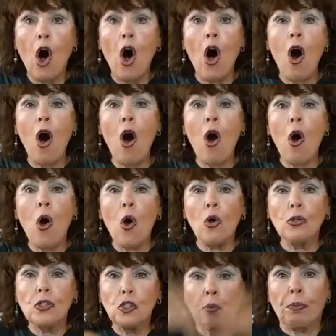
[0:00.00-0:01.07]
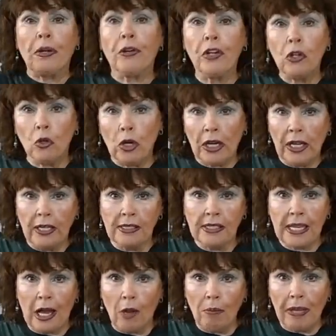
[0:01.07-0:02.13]
All superiority is
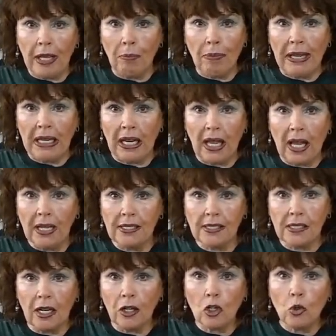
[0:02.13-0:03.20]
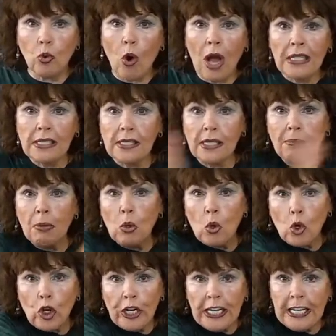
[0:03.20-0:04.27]
now being penalized across the
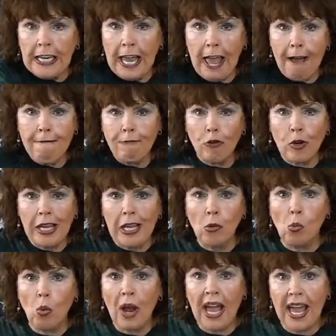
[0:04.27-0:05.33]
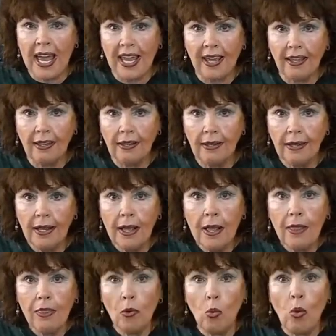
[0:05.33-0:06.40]
board in every way.
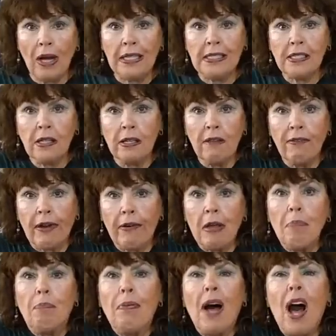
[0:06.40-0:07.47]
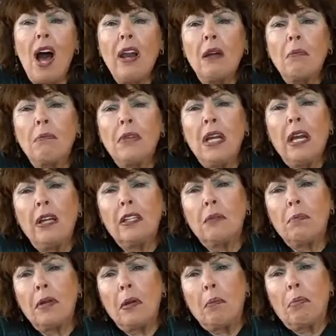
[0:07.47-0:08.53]
The ones on the very bottom need
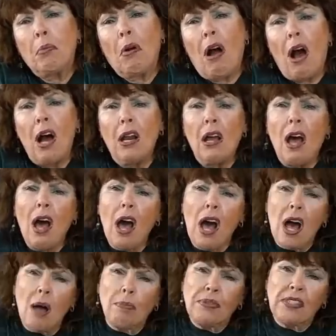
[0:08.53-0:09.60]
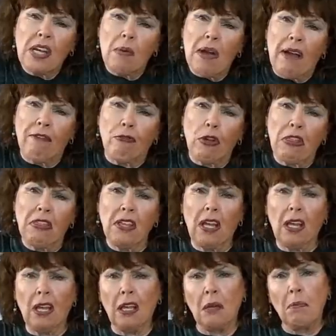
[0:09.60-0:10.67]
to be brought up so
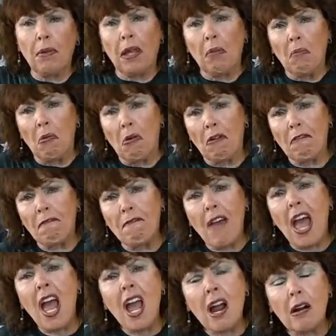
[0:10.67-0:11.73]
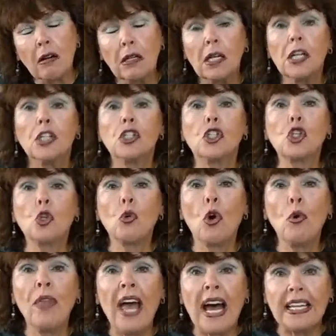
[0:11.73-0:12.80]
everything can be more fair.
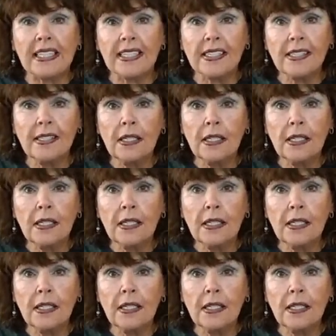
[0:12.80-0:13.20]
Screw that.